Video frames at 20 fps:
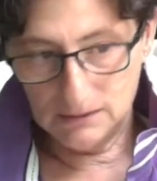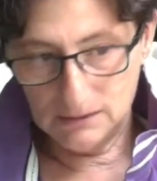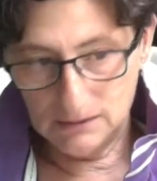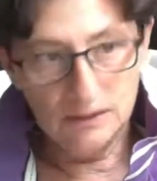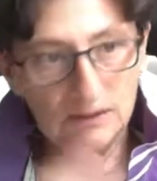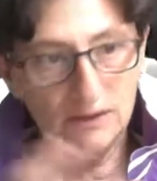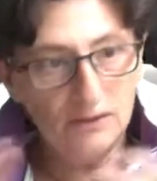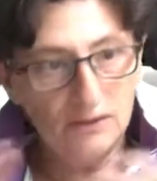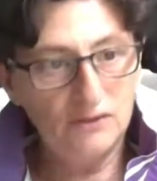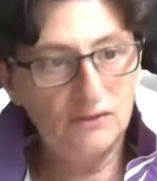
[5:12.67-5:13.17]

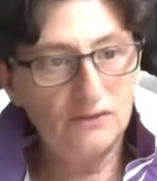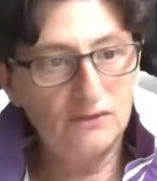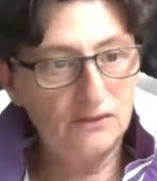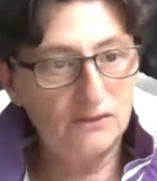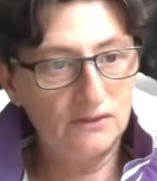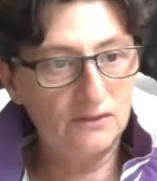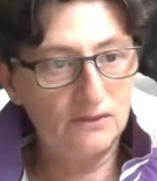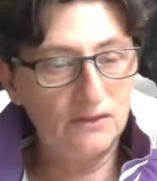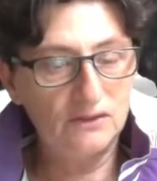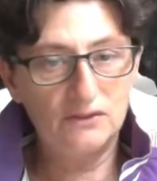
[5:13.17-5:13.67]

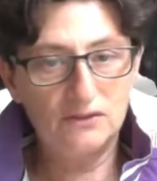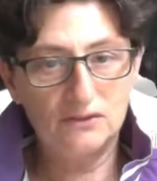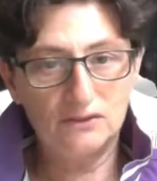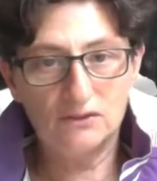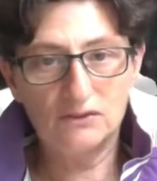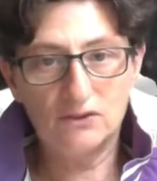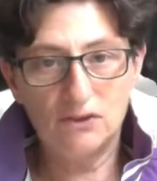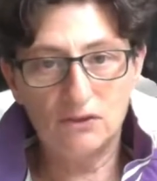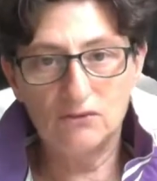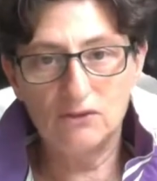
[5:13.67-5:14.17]

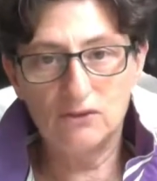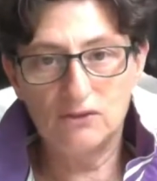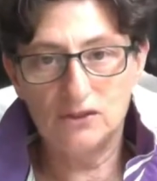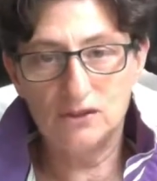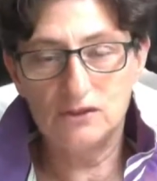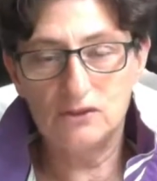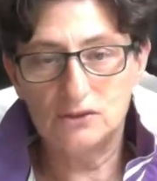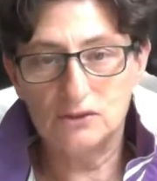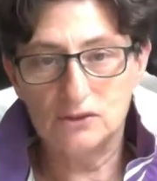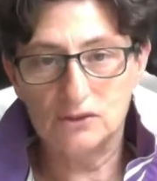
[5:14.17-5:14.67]
this
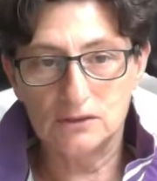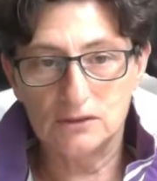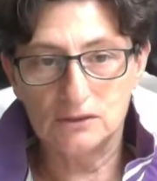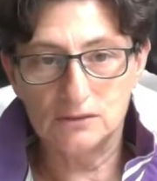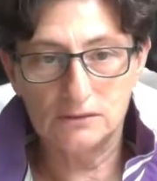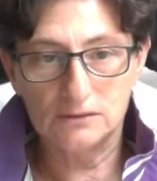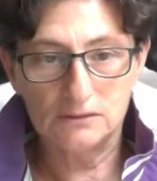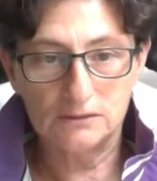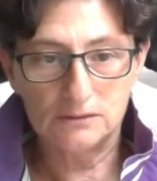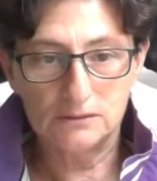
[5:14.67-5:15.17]
conversation,
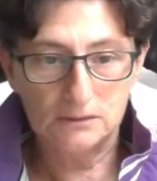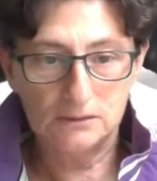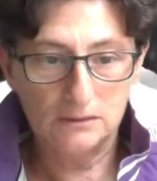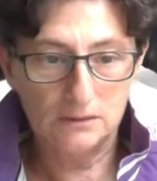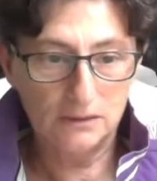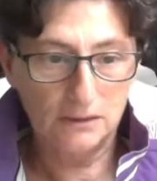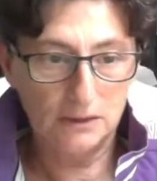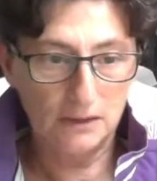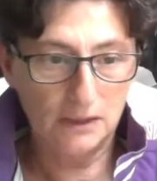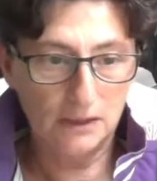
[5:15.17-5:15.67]

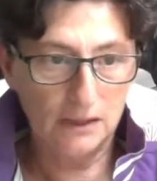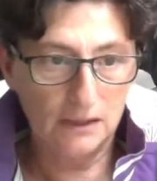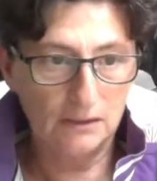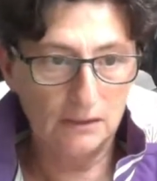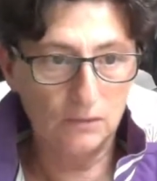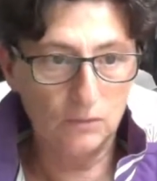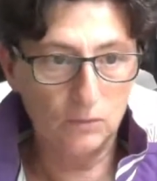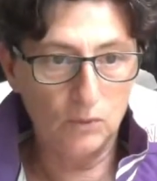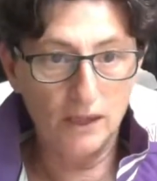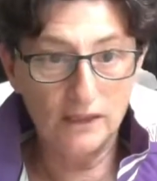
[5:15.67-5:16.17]

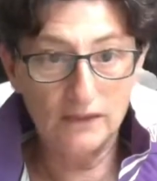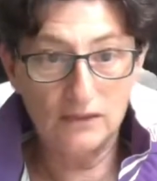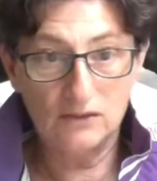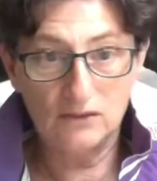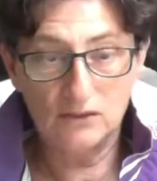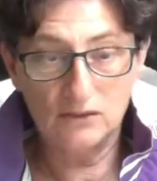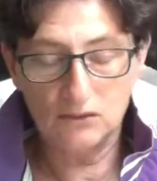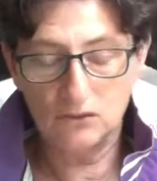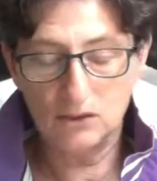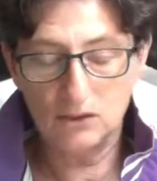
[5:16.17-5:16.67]
and why
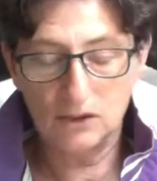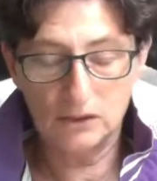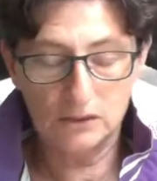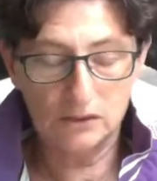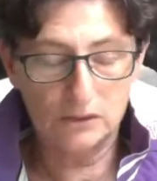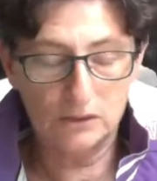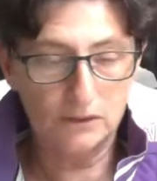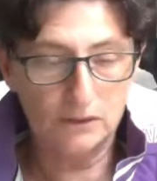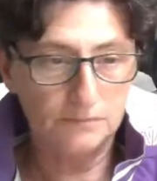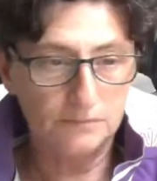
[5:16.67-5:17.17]
this
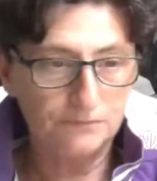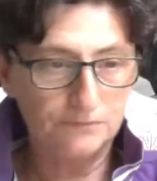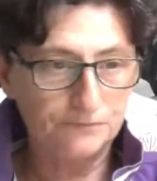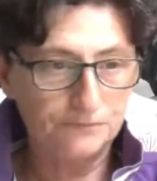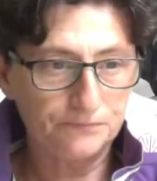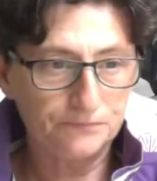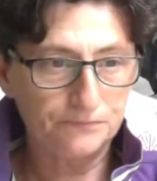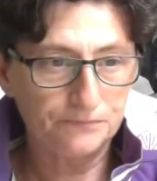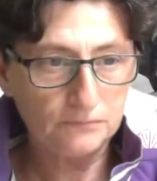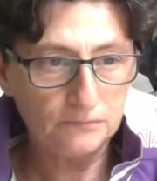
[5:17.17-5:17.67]
introduction?
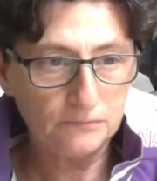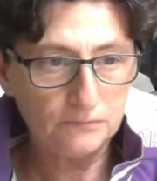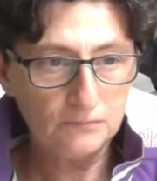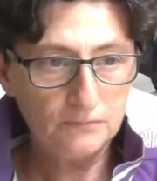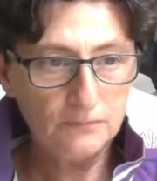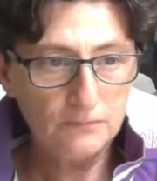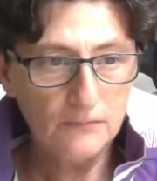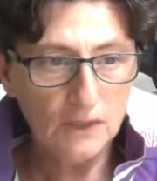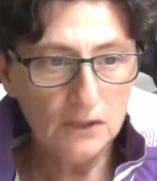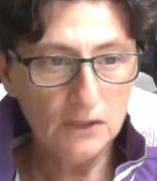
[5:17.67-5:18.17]

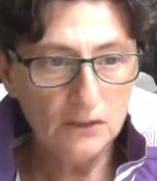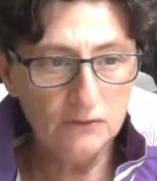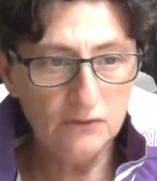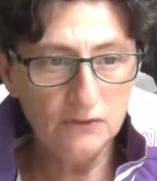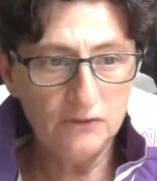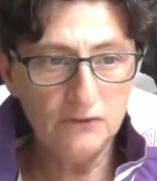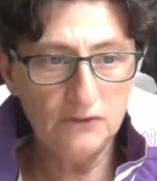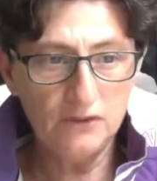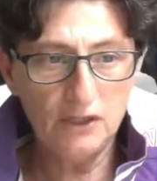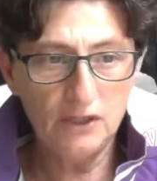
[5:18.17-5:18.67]
The
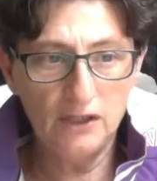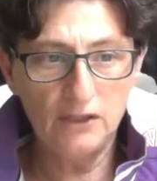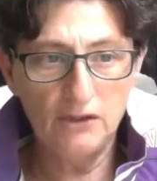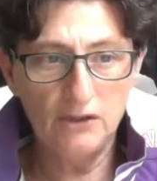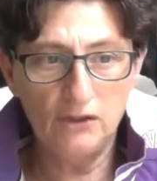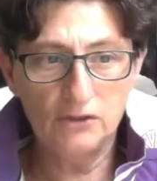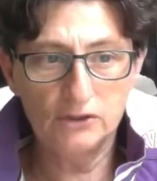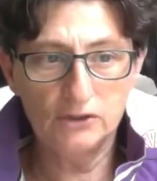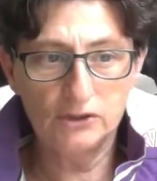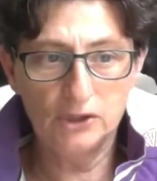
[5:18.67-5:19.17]

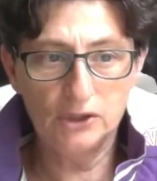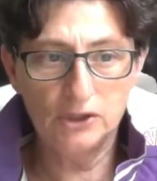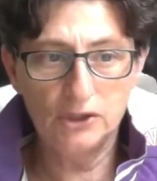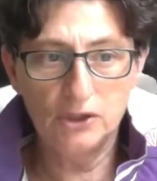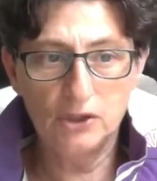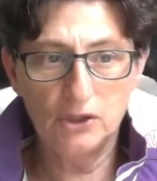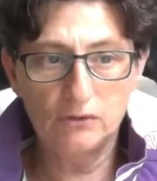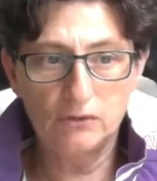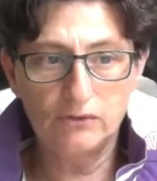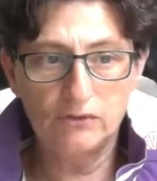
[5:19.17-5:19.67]
50-year-long
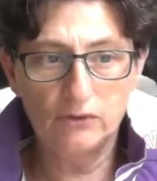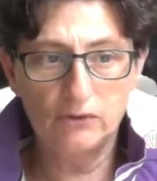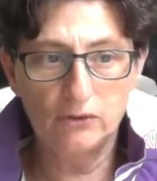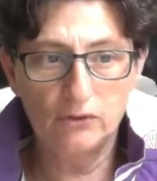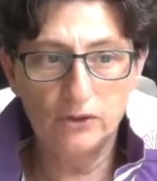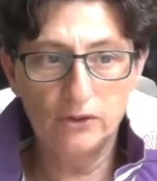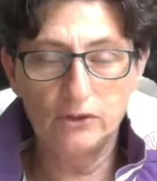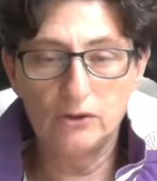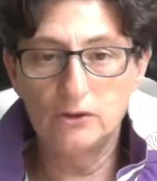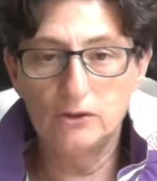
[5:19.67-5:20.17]
journey of a
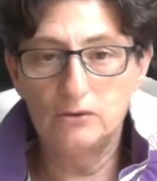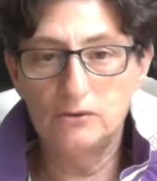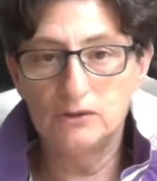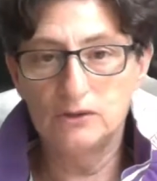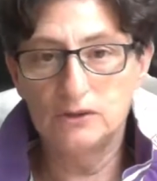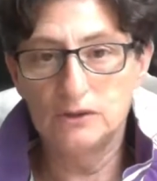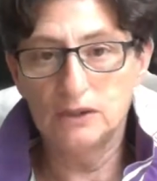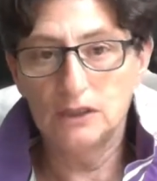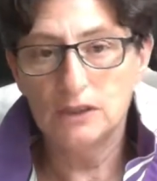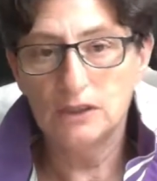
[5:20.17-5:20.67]

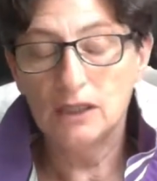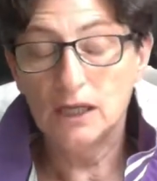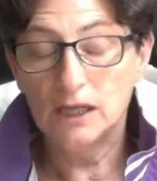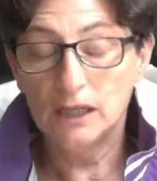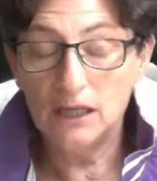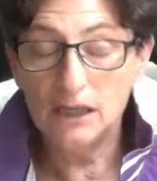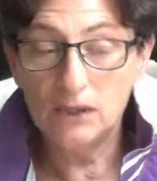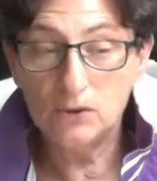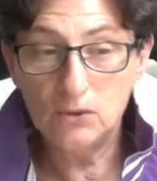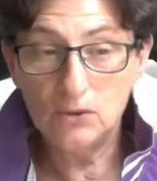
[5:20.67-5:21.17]
4-year-old.
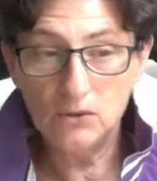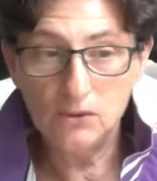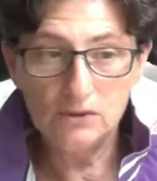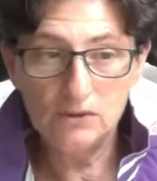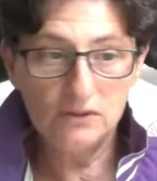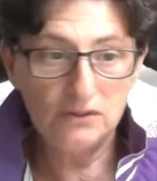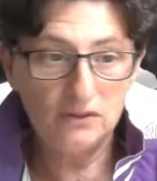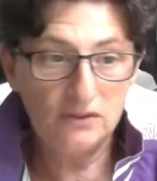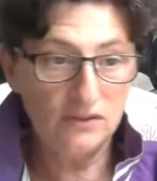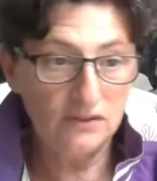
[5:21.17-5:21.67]
And I
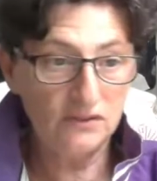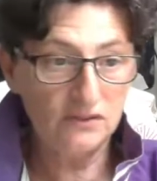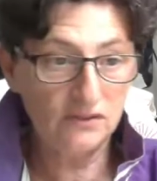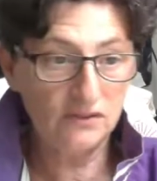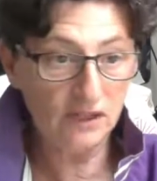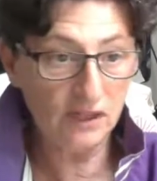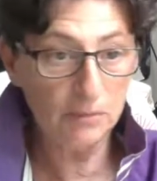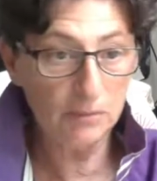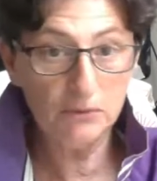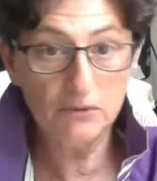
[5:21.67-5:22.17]
called
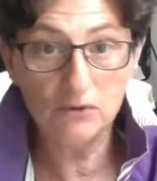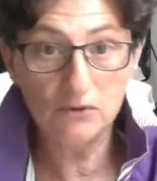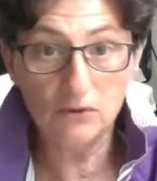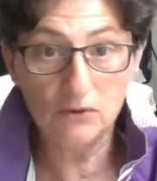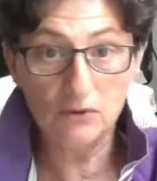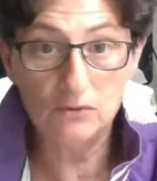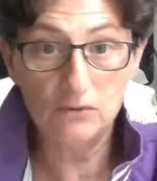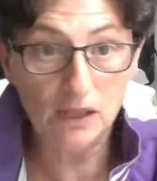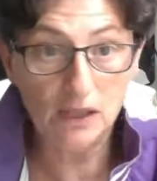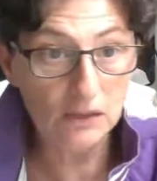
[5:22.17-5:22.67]
this
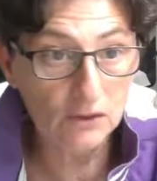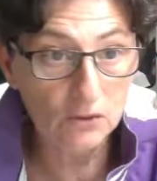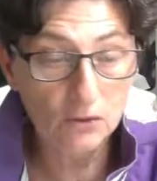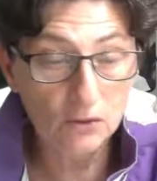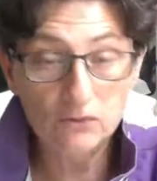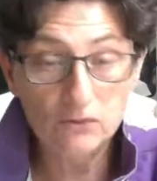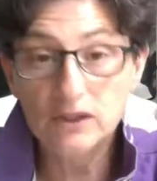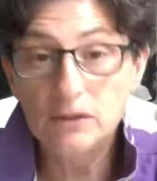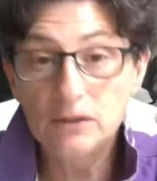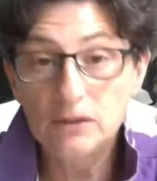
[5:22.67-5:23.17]
episode, I don't know
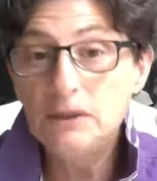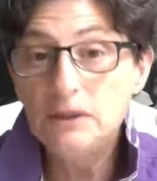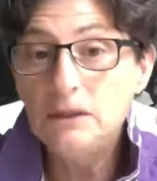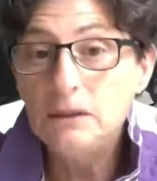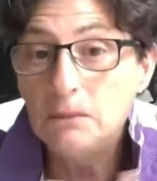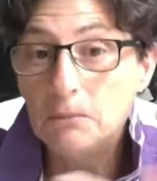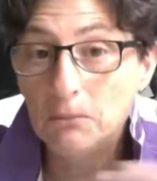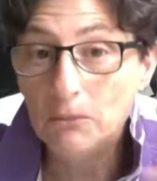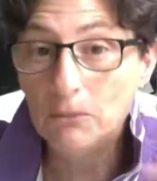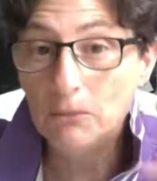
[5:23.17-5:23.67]
if there'll
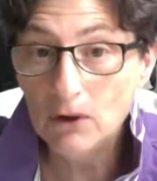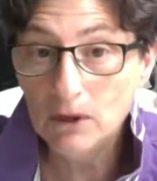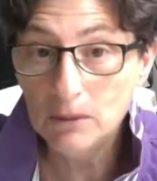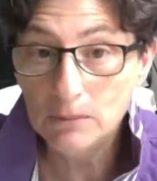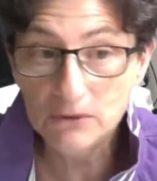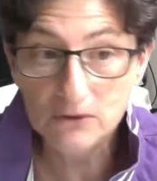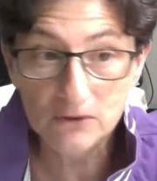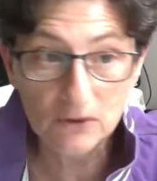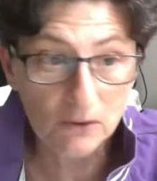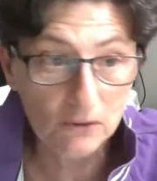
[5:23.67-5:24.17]
be more
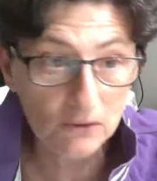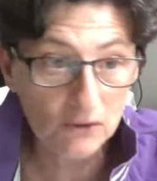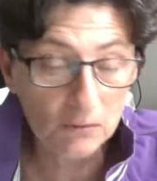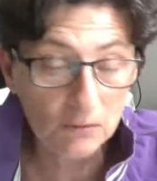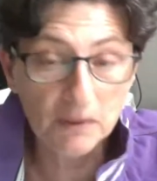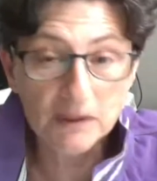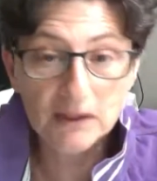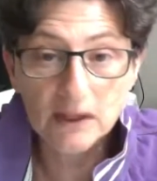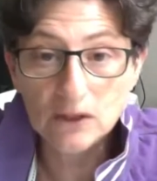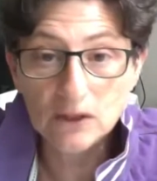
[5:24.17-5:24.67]
episodes,
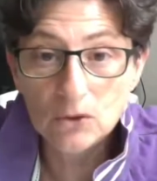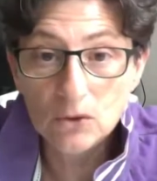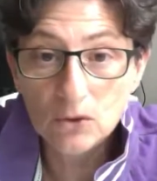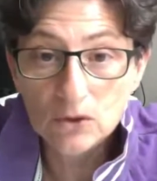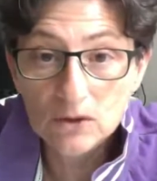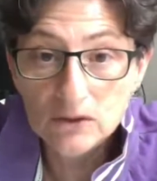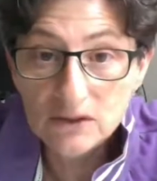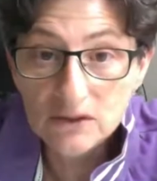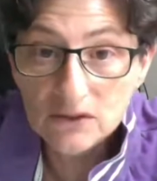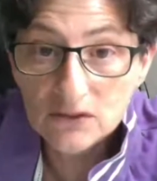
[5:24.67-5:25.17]
but I
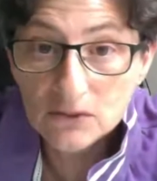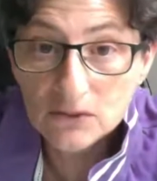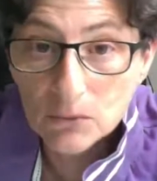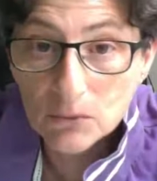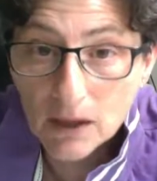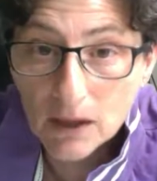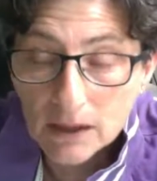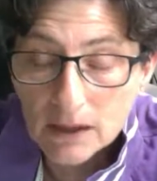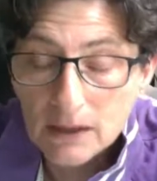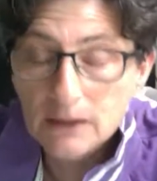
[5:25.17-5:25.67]
called this
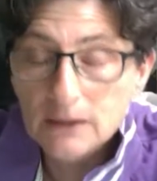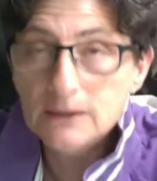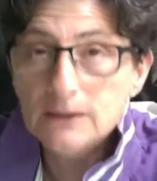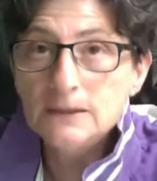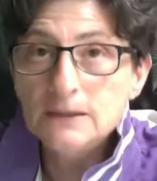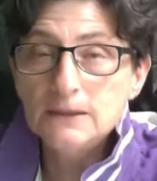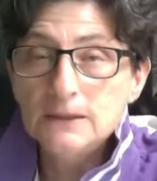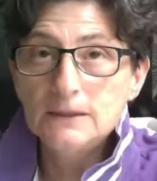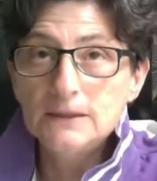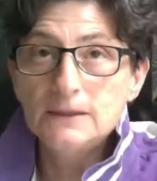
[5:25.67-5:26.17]
one
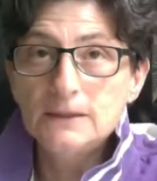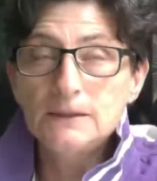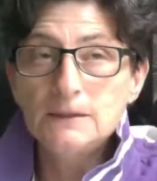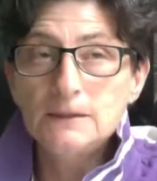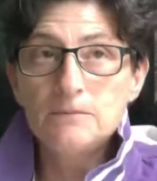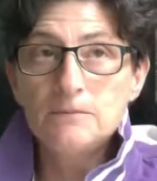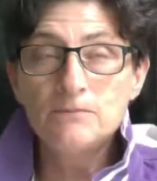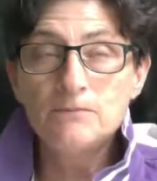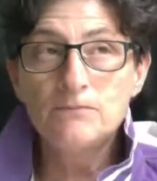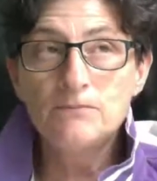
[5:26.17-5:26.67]

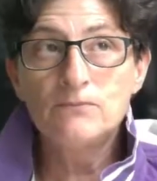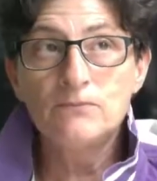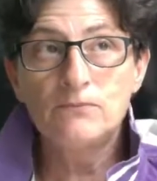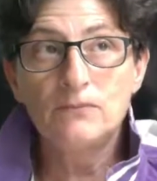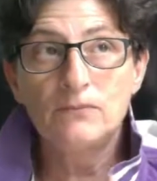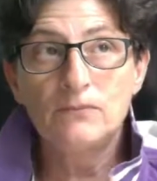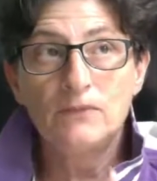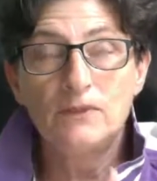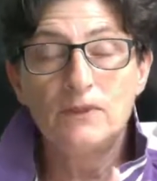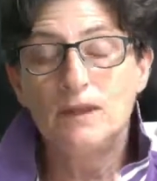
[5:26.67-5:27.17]

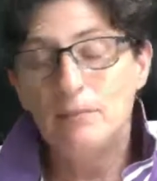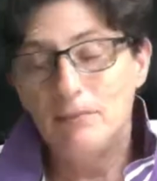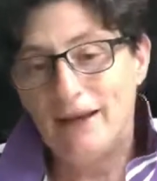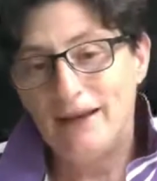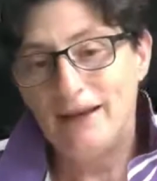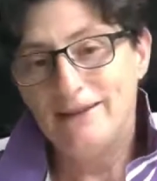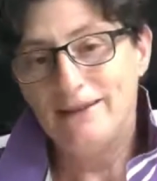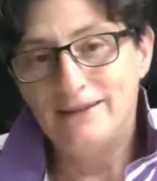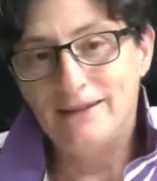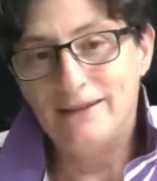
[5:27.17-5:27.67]
the
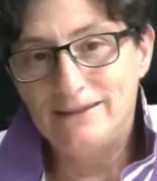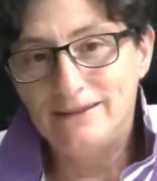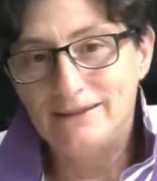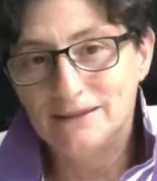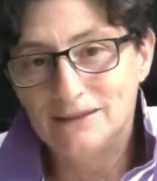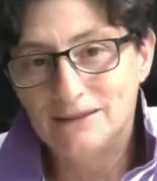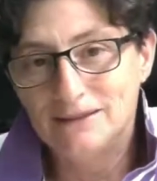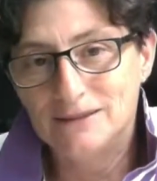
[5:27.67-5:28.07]
Bandaid.